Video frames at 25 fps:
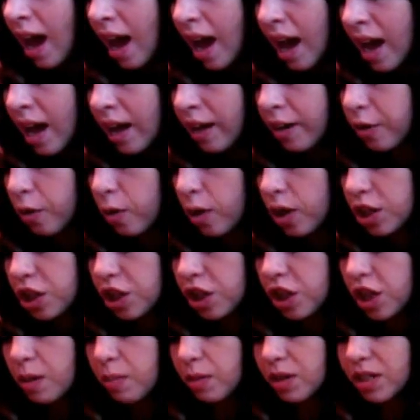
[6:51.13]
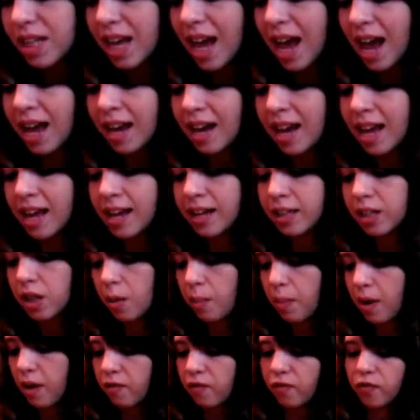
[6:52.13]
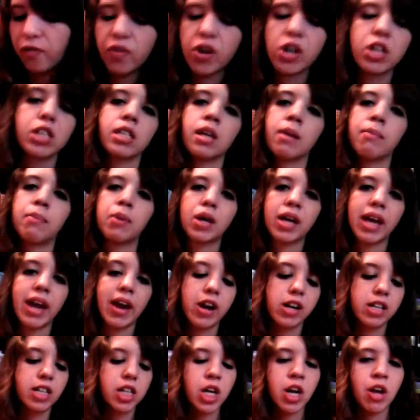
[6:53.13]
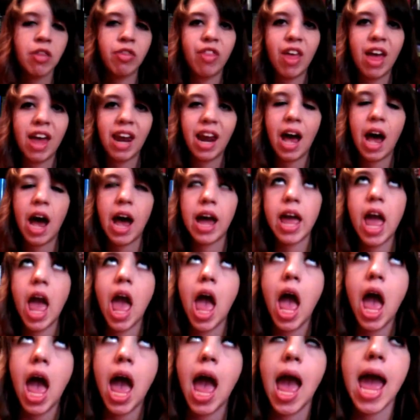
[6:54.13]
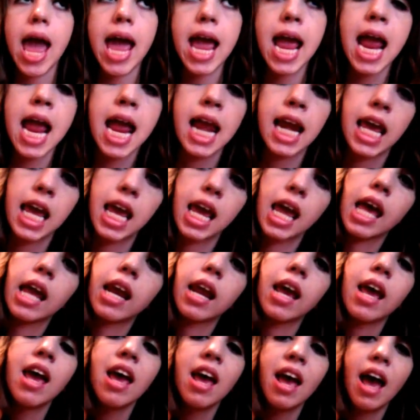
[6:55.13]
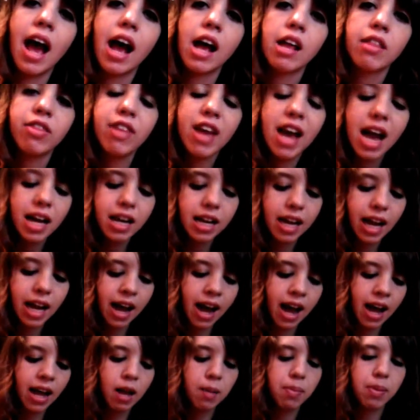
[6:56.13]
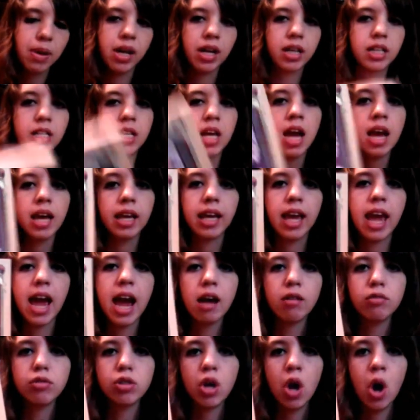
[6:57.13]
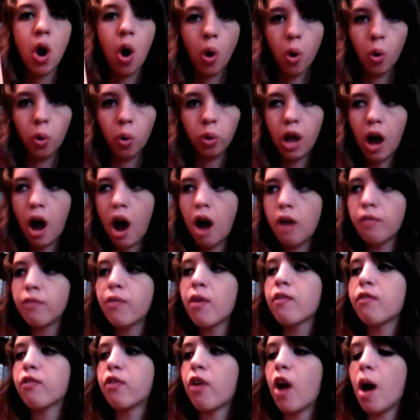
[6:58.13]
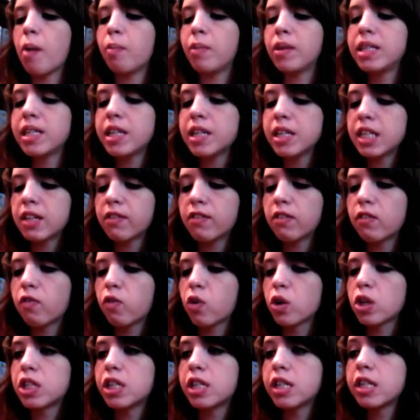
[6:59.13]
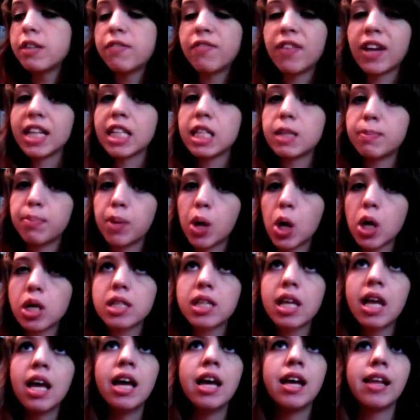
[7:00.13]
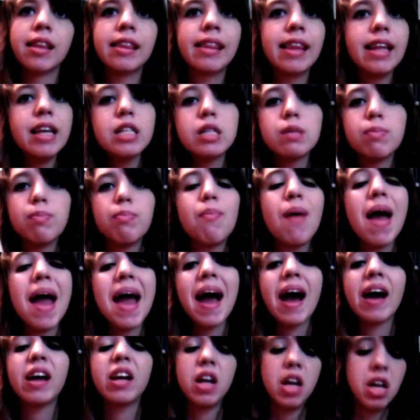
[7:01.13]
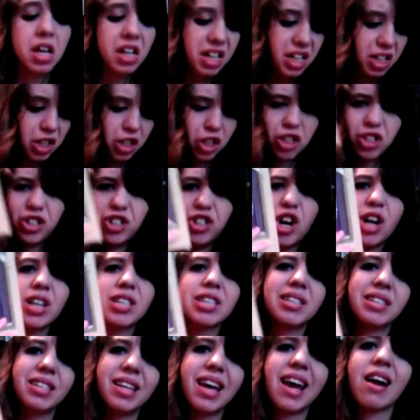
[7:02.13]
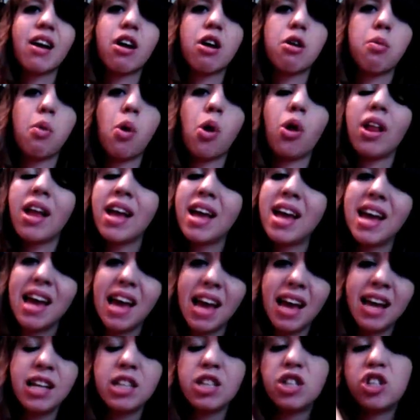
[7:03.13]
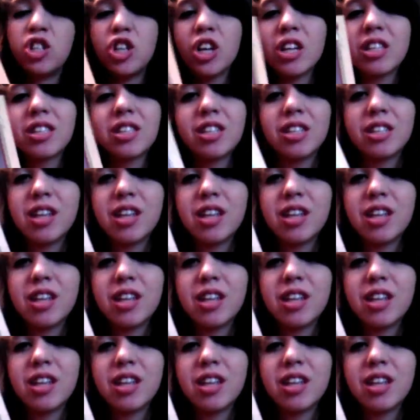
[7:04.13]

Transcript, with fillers: And question number 10 is my first book character that I hated. And that I picked Count Olaf from the series of unfortunate events books. This man is just terrible. He's just a